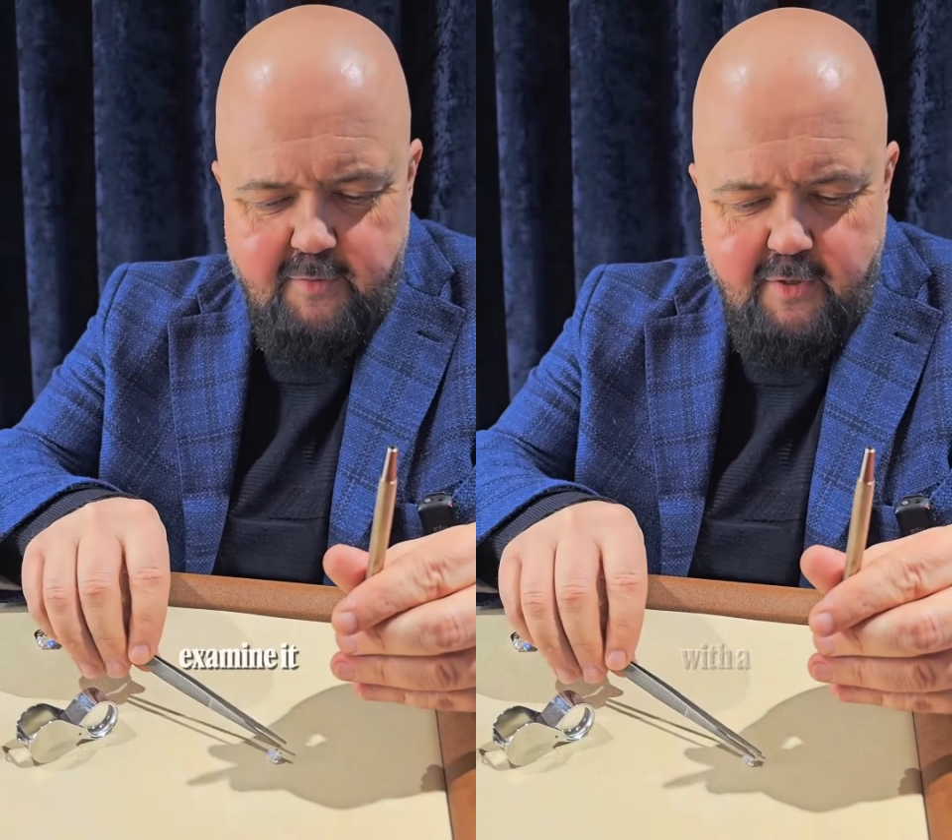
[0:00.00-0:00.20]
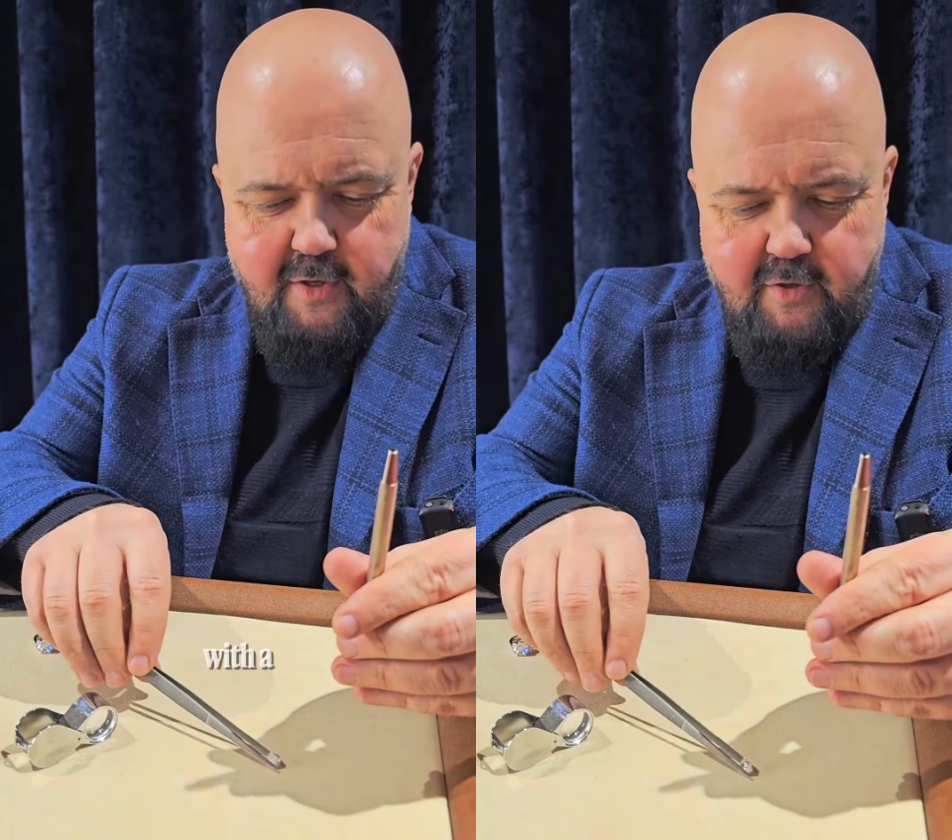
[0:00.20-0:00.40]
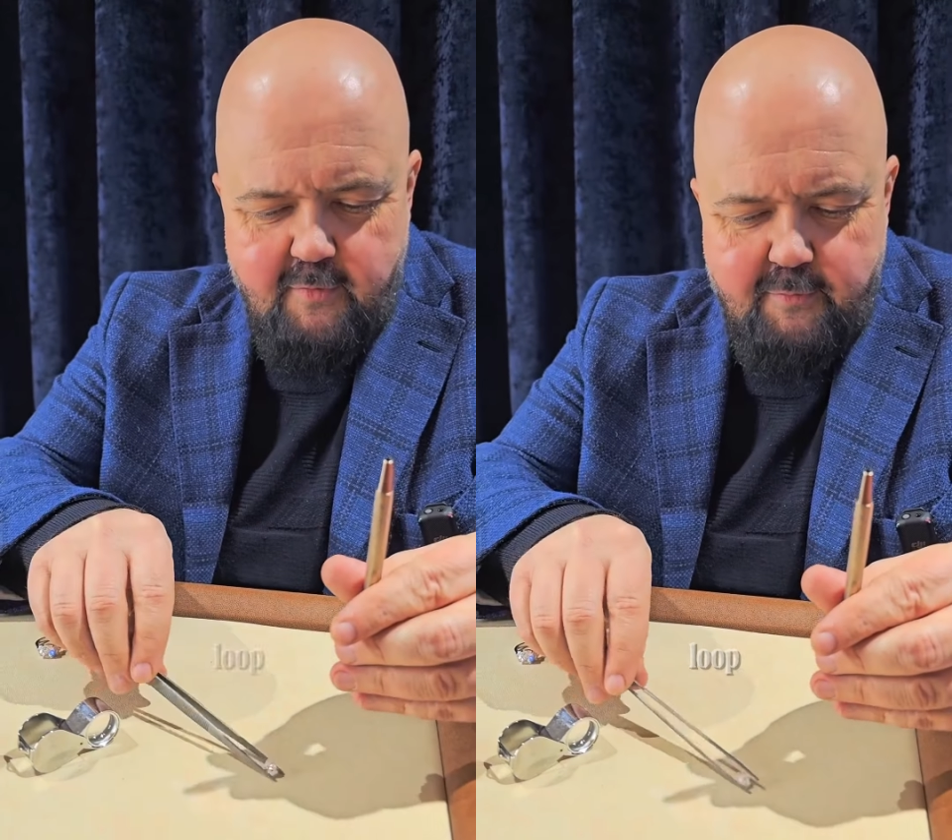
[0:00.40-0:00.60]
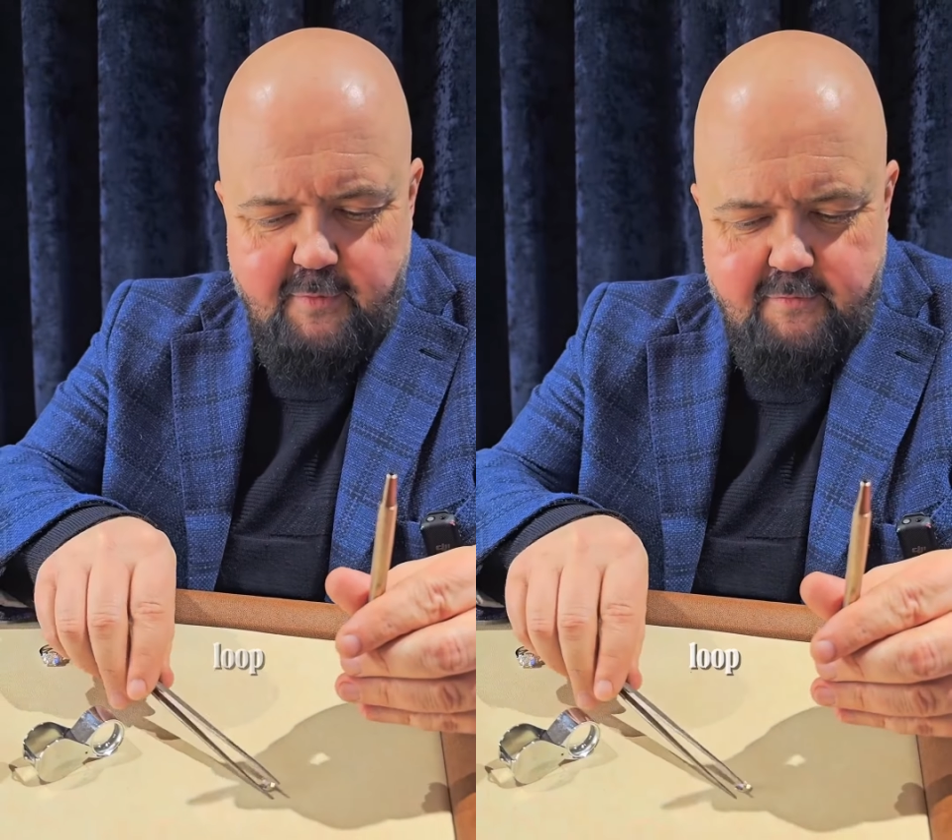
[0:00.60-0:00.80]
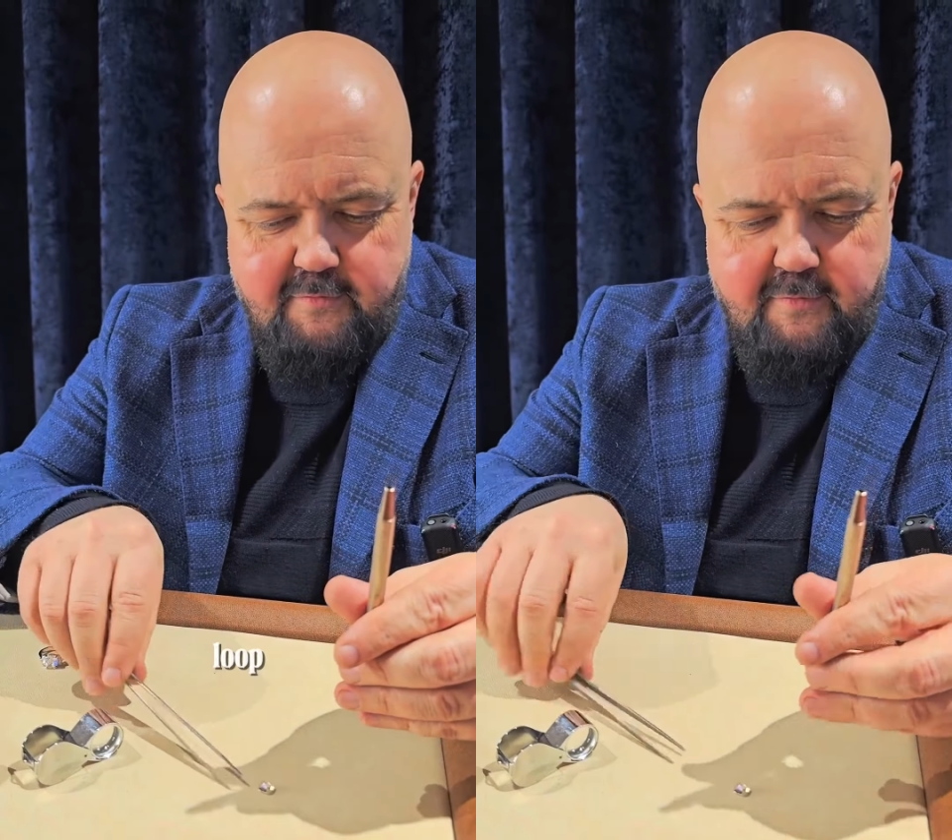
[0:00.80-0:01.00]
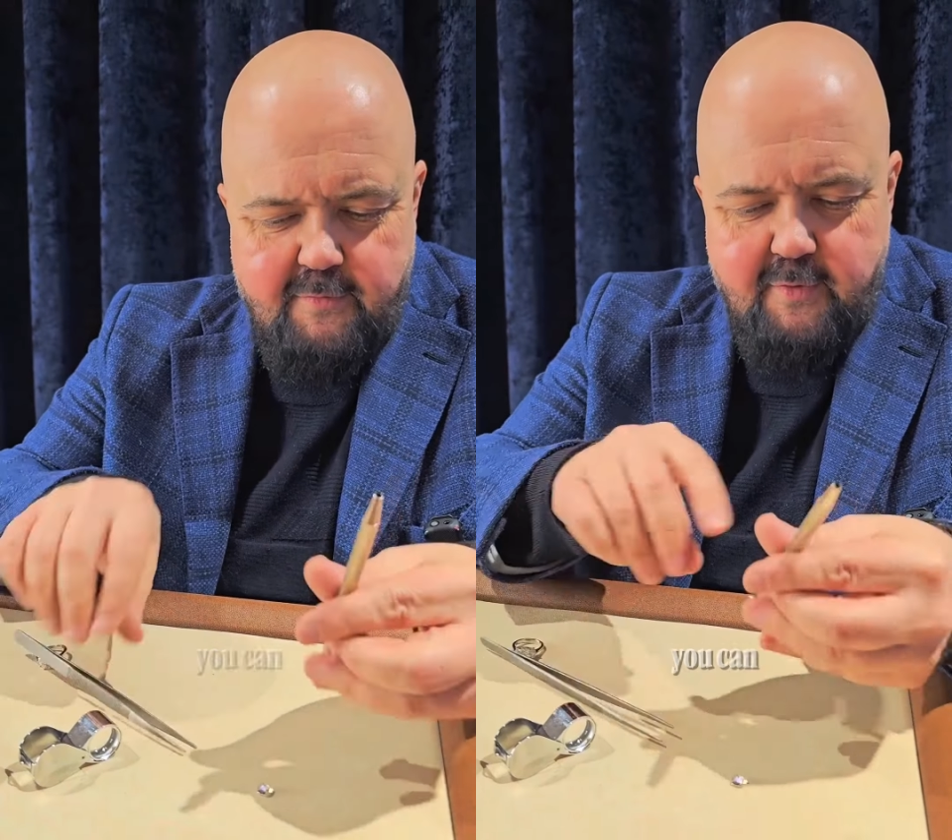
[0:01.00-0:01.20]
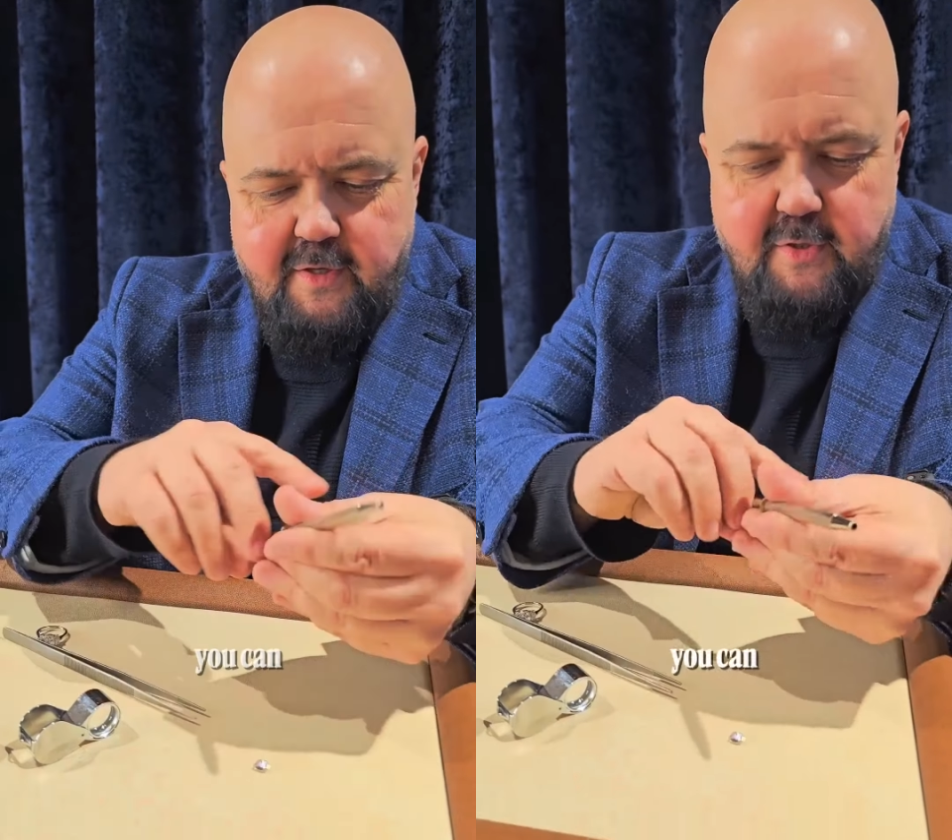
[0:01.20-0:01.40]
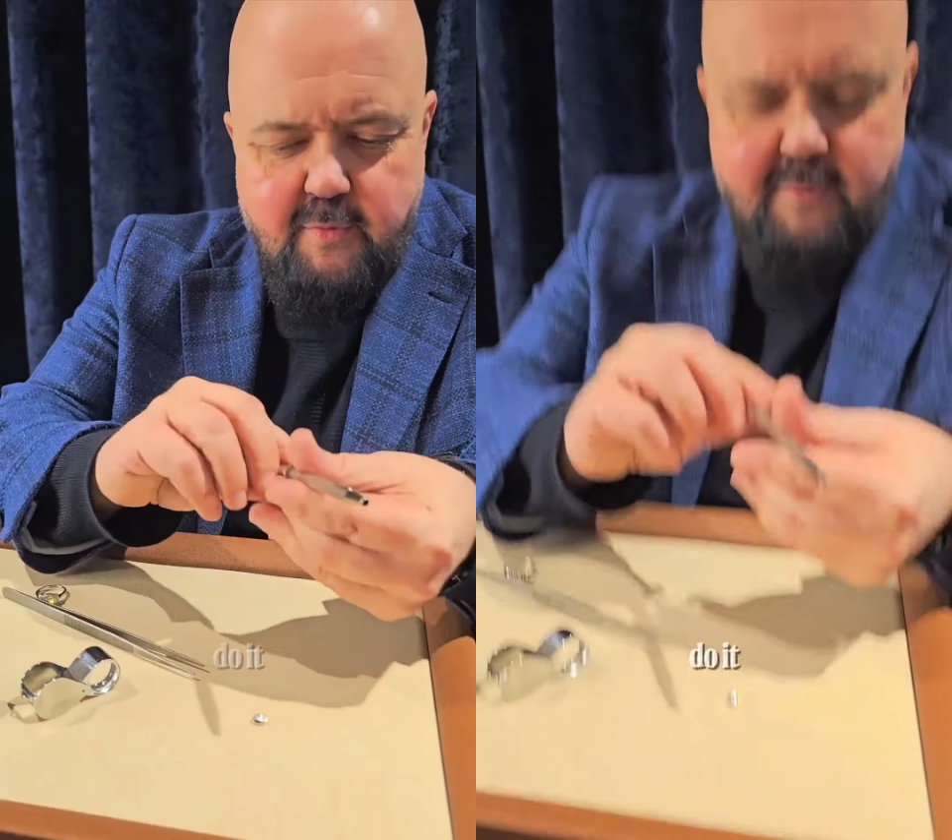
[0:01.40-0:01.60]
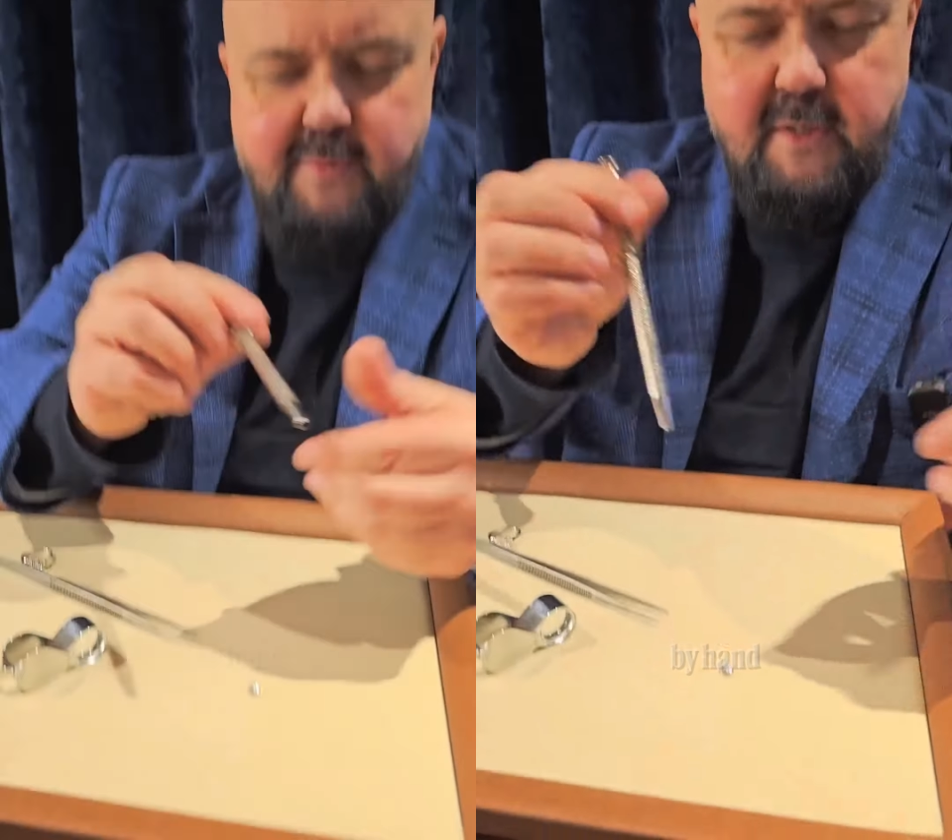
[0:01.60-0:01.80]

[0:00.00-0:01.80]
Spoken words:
with a loupe, you can do it by